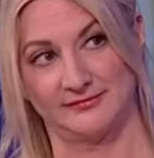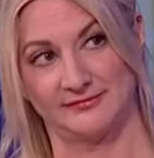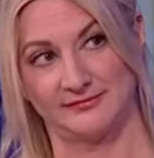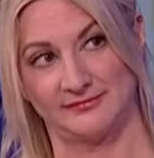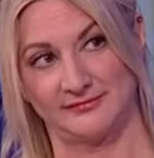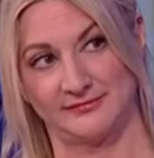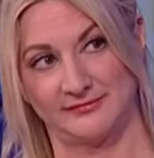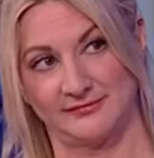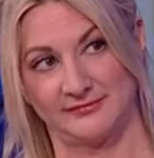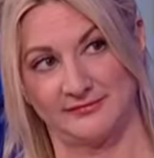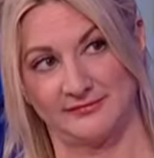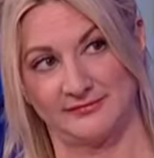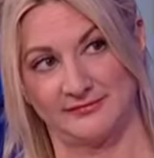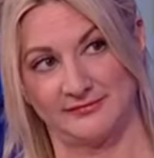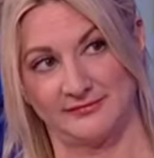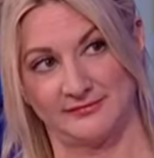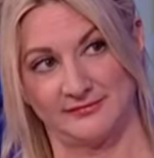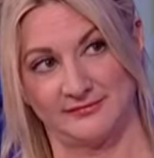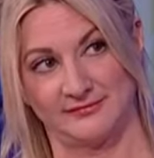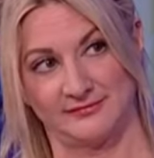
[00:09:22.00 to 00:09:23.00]

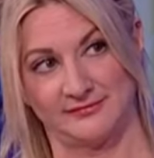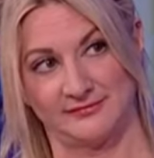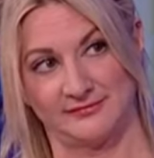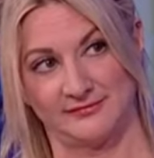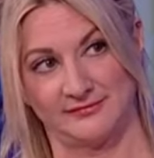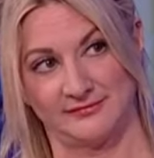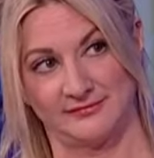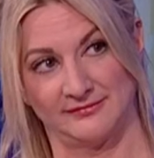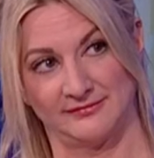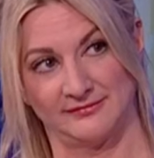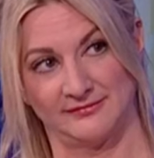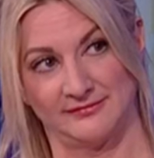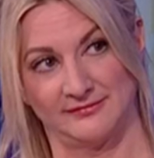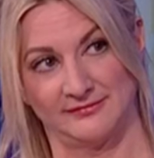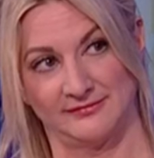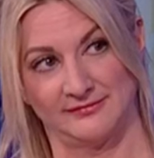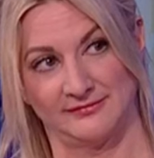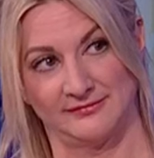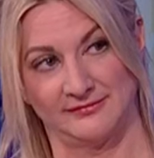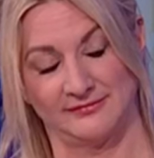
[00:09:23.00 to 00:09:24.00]

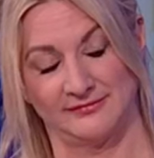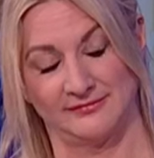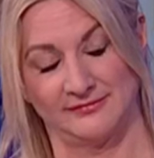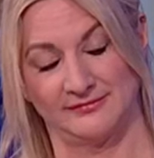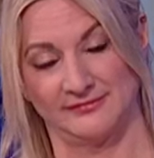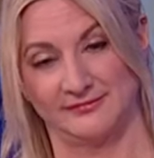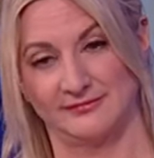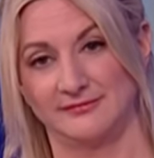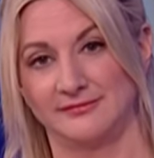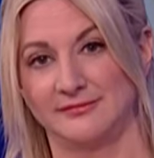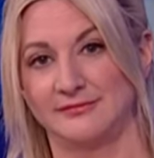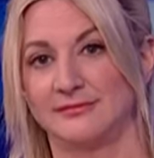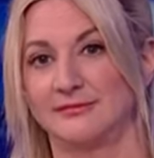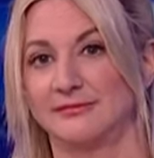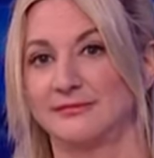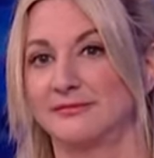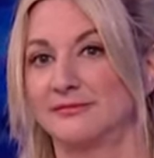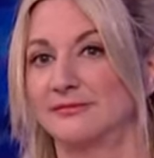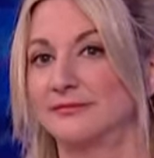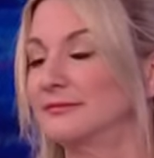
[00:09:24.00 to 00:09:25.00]

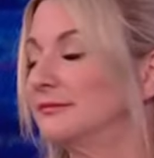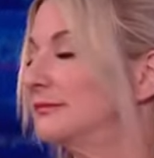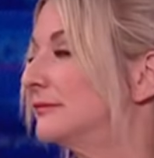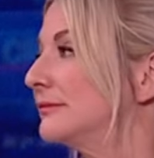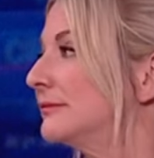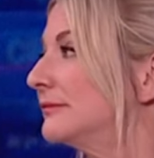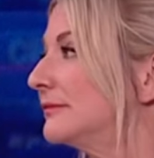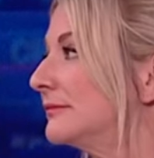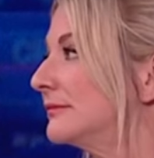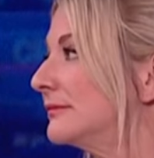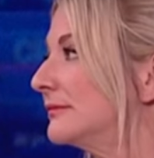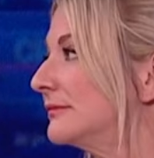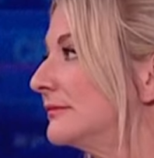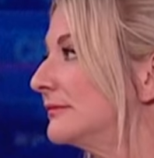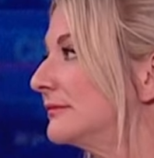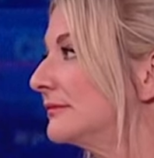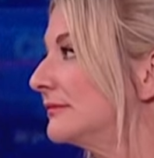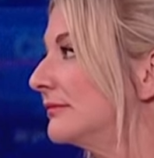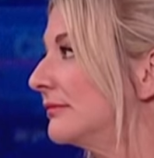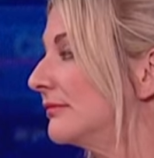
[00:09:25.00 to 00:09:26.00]

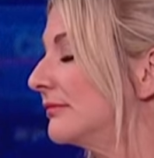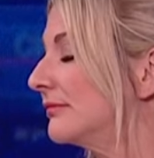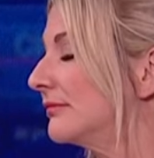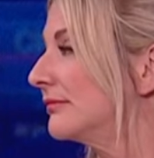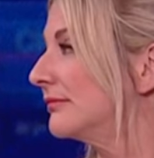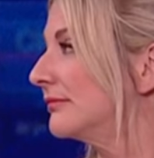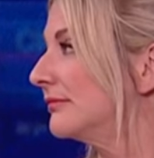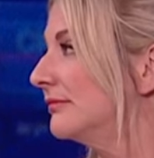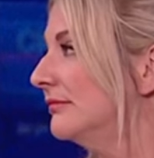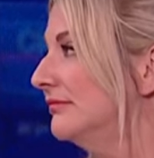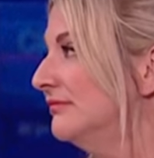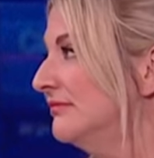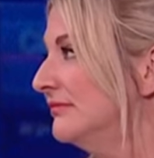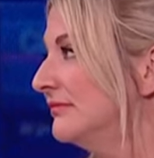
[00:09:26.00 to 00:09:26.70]
(not speaking)